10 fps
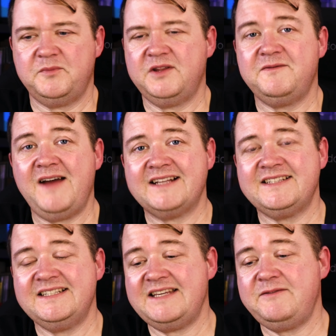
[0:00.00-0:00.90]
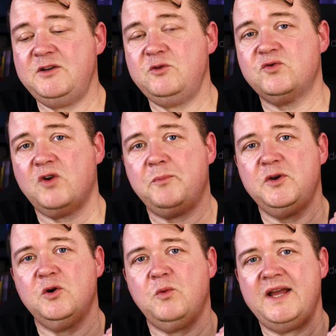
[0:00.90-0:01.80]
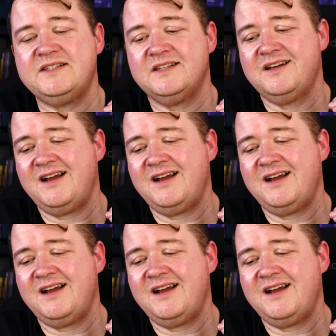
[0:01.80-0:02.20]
But the fact is, if you drop your weight